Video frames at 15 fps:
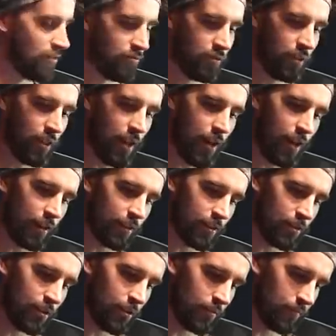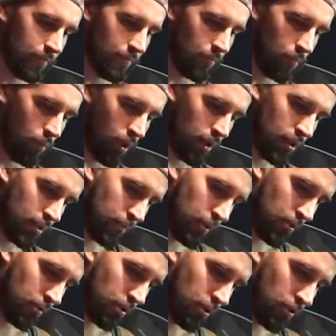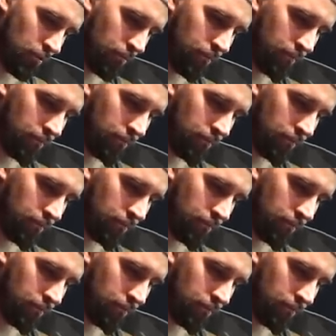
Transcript: relax, watch some YouTube,